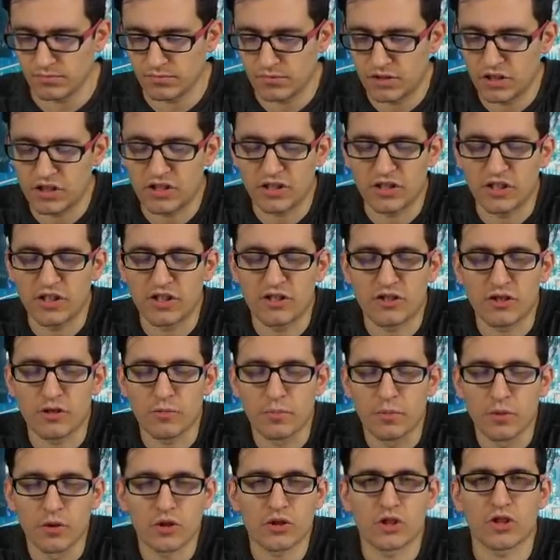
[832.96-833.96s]
dis
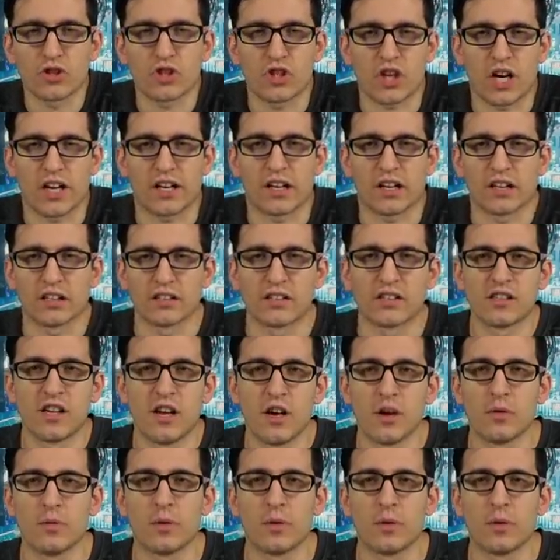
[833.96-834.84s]
distribution channels,